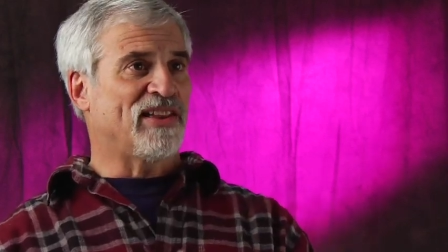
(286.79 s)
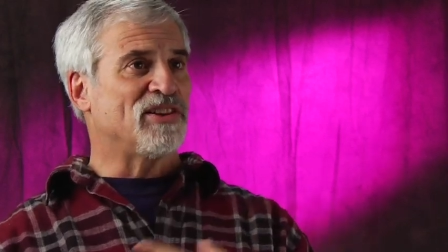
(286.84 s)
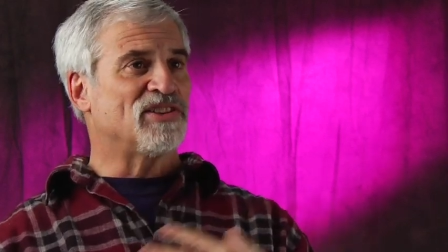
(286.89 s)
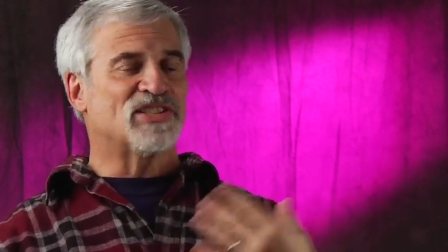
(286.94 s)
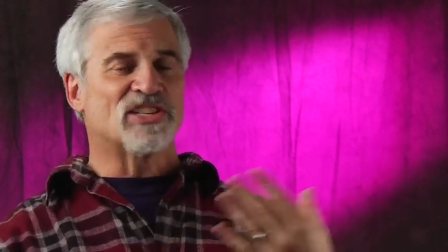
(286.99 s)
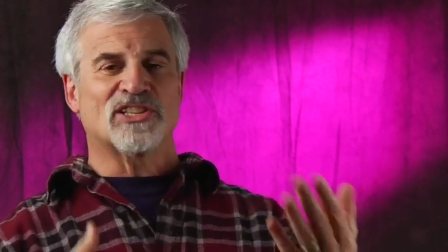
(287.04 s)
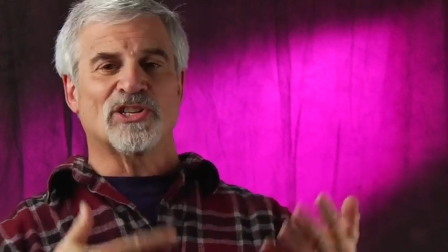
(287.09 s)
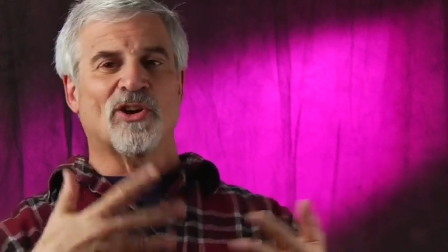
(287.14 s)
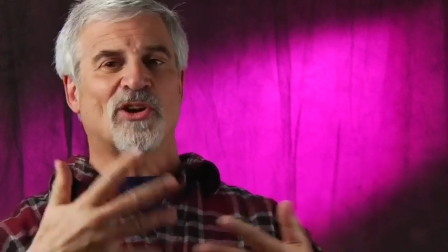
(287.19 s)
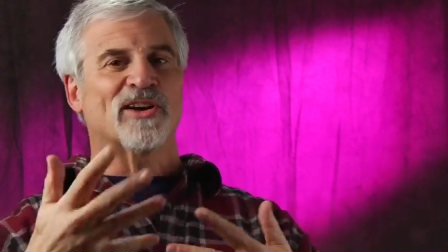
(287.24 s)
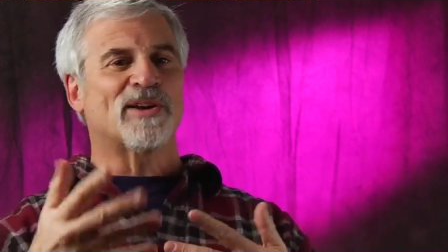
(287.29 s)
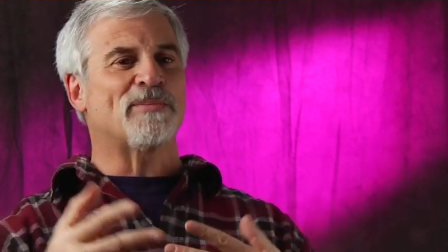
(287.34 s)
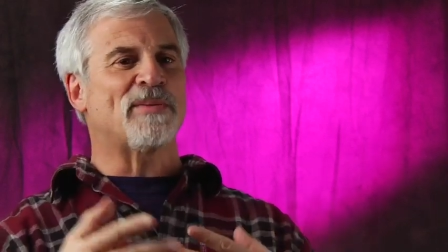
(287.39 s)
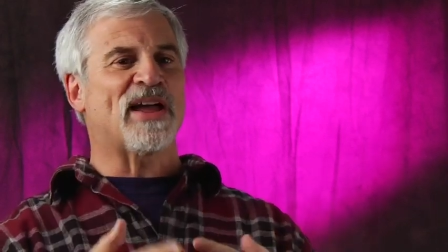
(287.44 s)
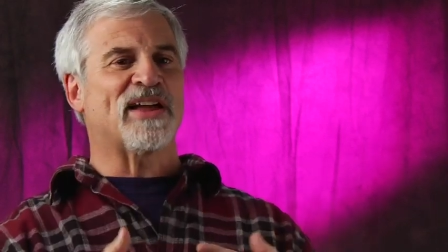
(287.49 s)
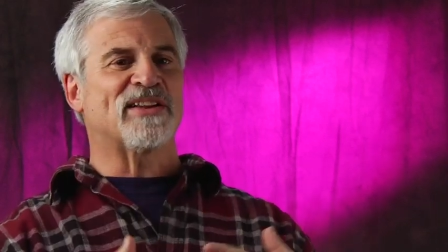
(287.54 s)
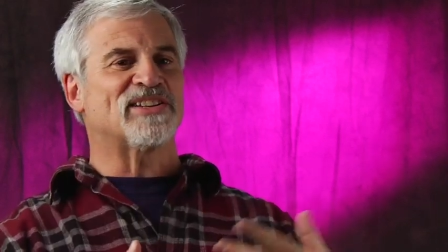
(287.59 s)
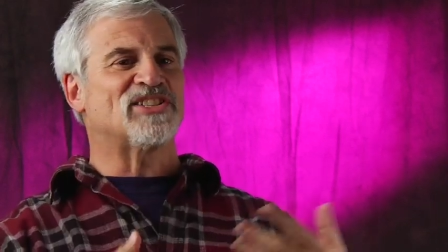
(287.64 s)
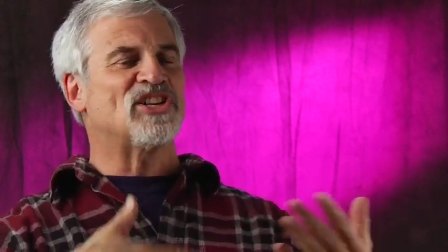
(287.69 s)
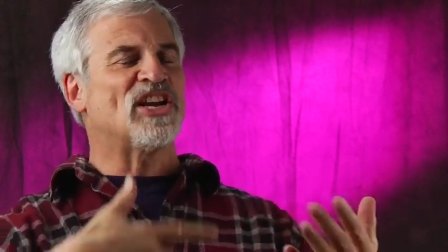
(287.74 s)
They used to talk
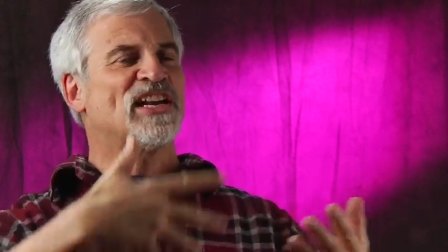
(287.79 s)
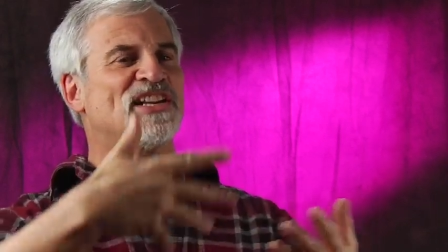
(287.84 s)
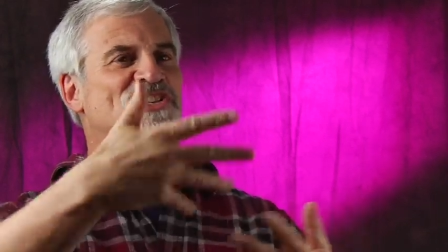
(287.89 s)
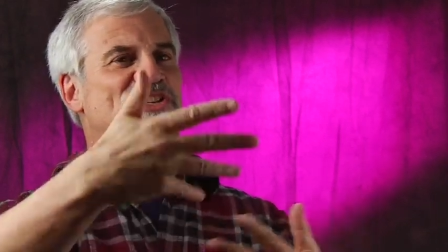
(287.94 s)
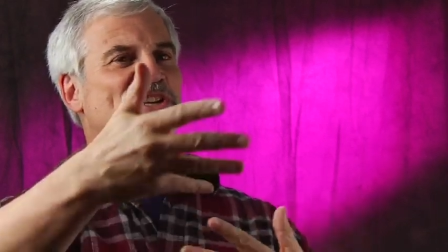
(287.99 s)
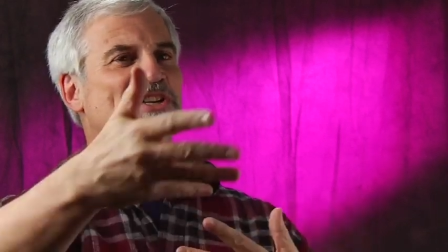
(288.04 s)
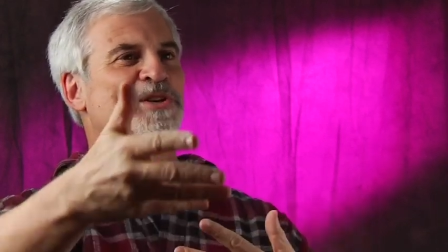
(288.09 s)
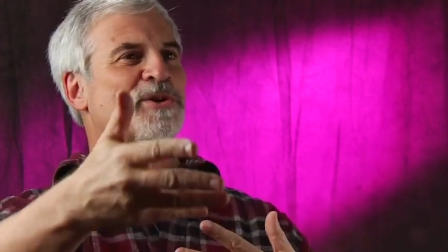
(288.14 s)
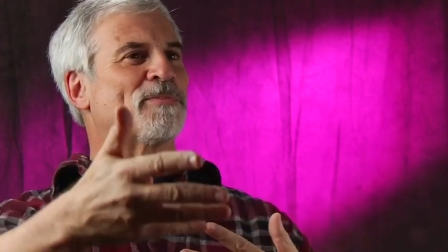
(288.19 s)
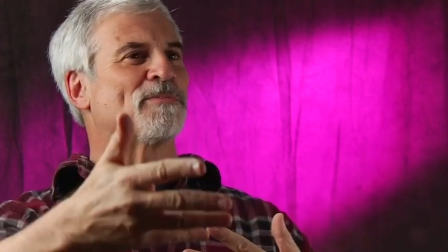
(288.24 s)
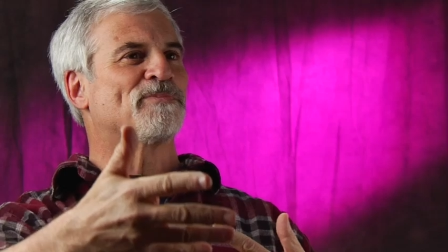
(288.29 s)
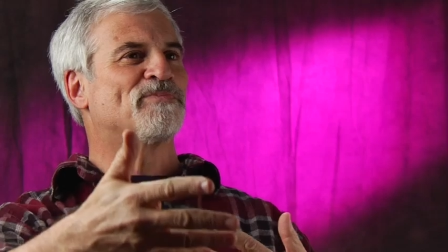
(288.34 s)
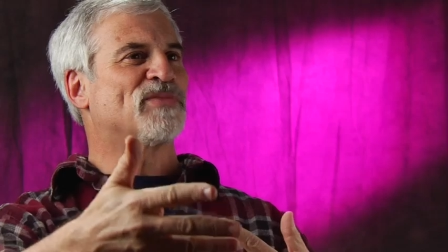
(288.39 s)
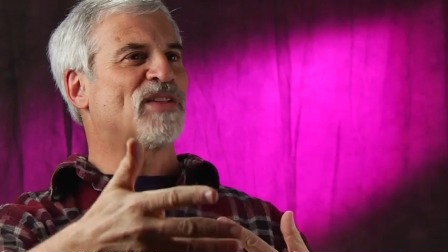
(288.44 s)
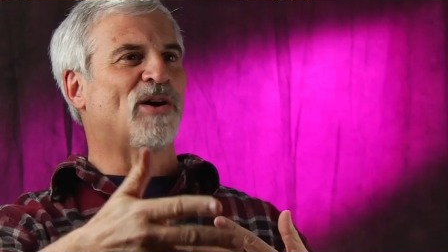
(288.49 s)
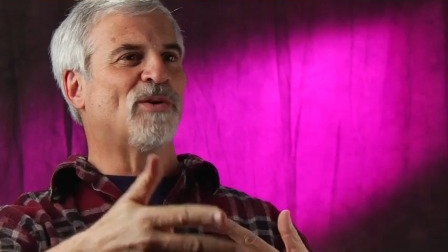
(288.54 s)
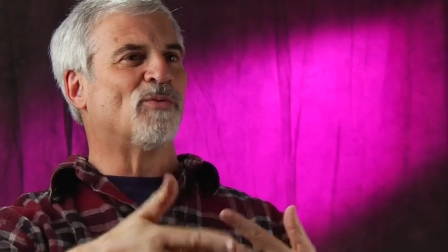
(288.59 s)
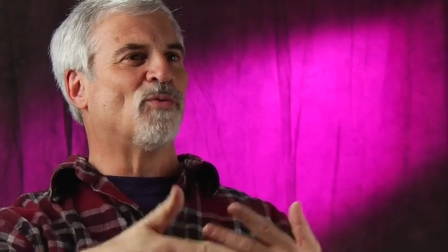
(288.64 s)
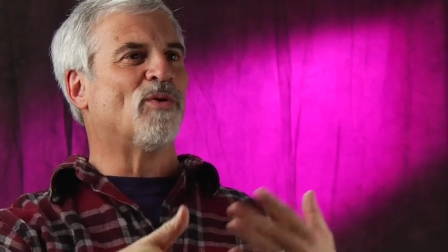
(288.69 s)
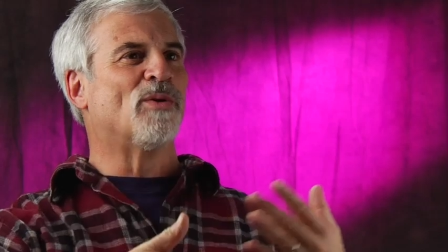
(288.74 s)
about changing your
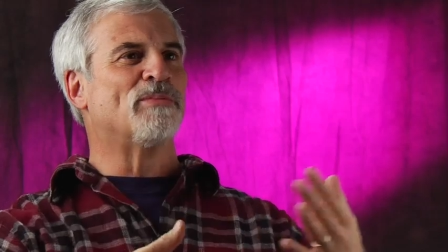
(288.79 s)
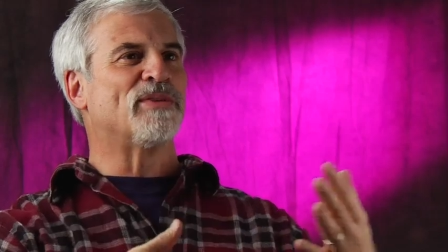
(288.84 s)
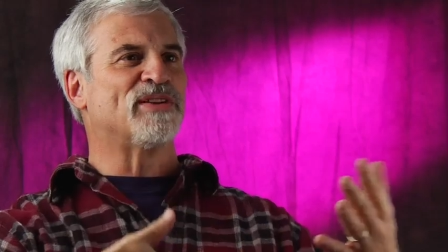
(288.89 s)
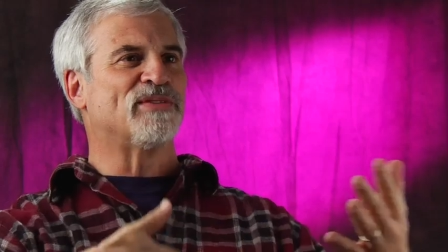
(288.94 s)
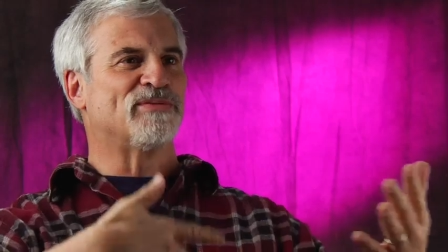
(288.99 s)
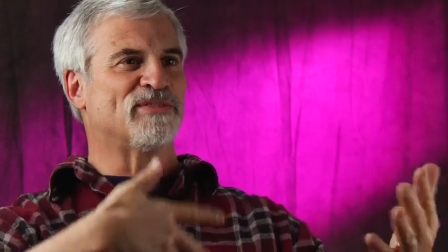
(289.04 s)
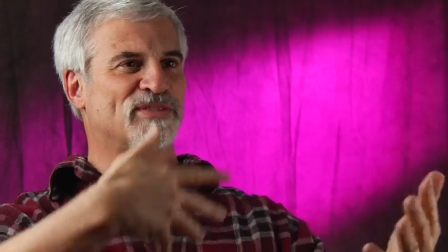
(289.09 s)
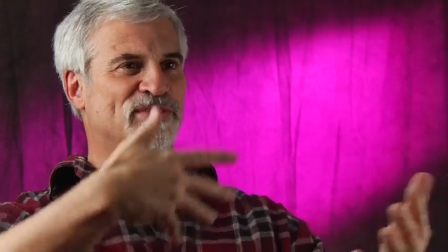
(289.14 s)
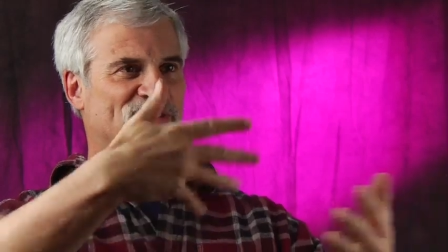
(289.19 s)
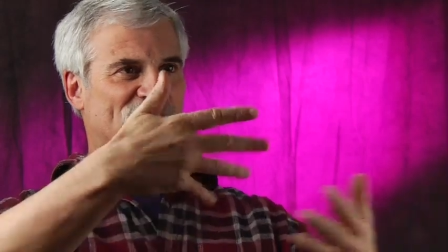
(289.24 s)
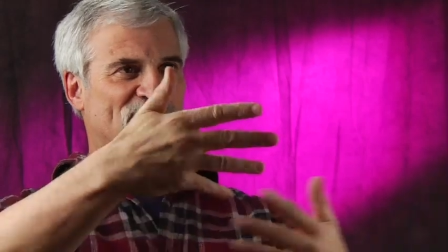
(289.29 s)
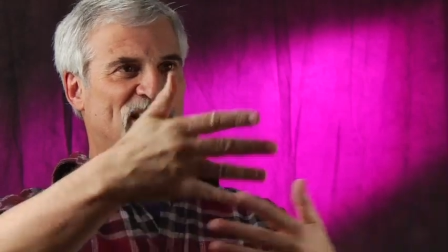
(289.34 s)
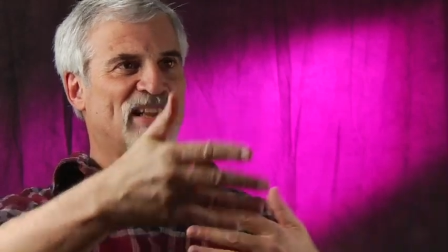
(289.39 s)
a woman